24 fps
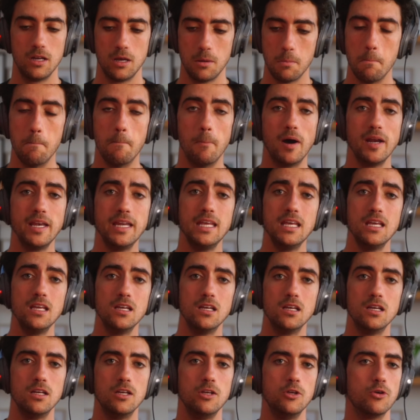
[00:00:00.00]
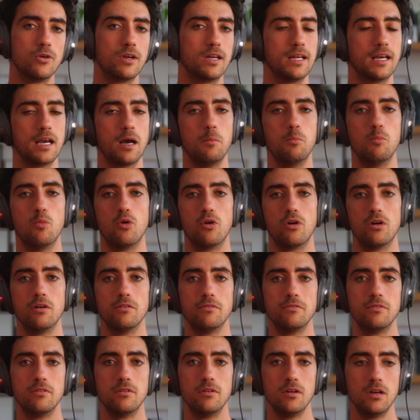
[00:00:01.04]
Money, you can get more
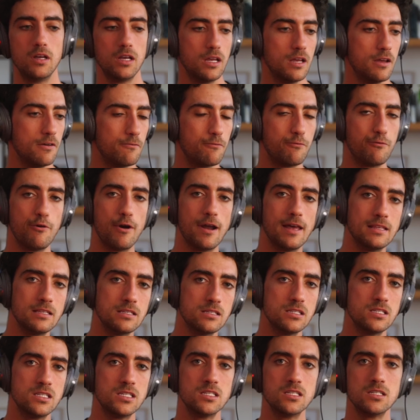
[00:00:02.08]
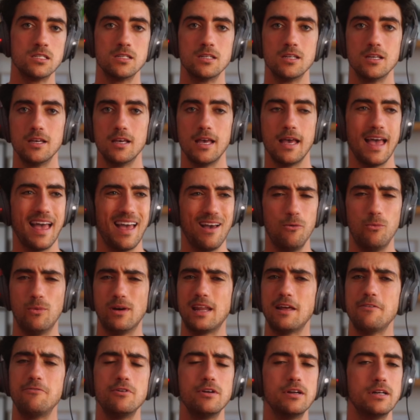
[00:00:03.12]
of. Friends,
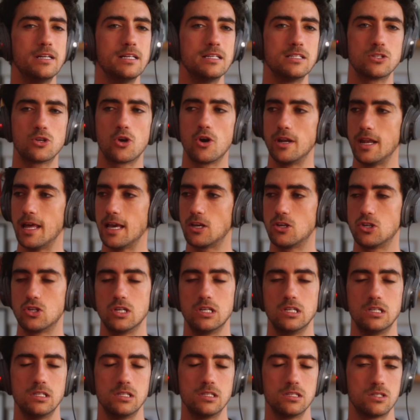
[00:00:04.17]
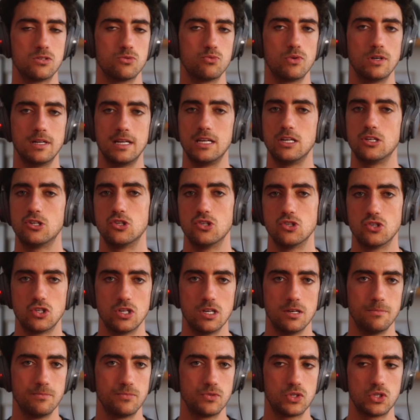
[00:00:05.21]
whatever it is, connections,
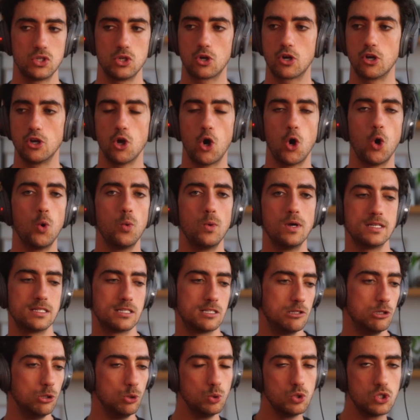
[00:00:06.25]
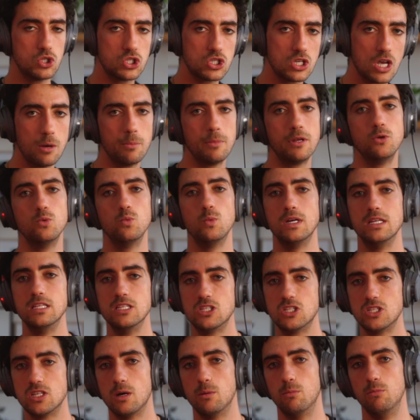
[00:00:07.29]
relationships, you can always lose some and win
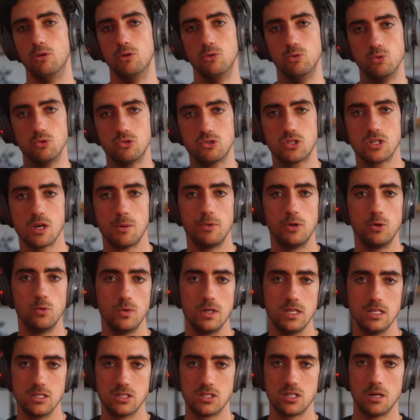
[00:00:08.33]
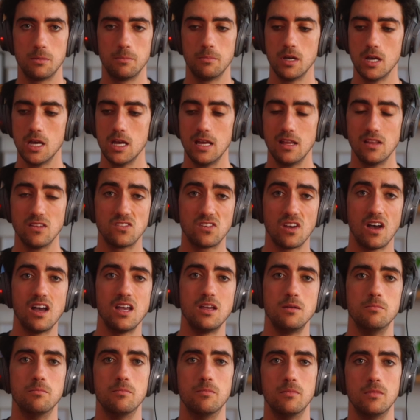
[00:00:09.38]
some, lose some and win some.
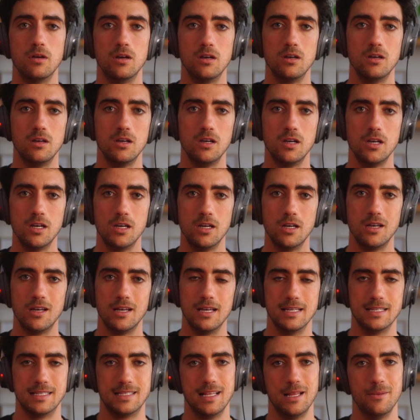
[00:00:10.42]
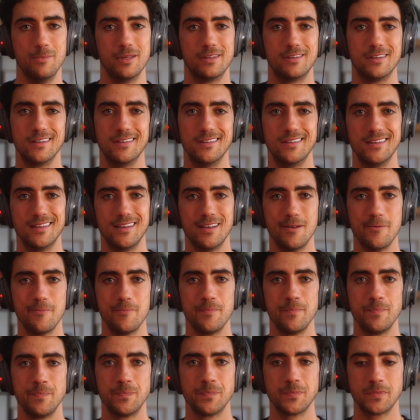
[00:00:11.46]
Time is limited.
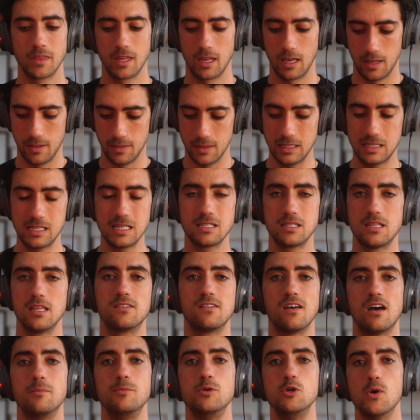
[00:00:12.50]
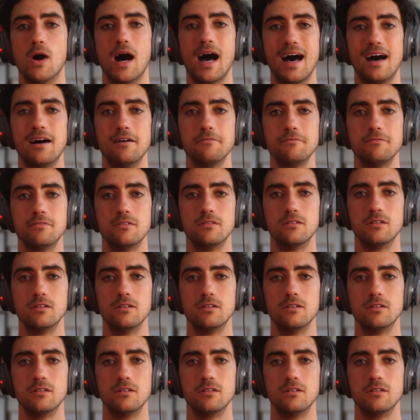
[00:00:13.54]
This is the time you have.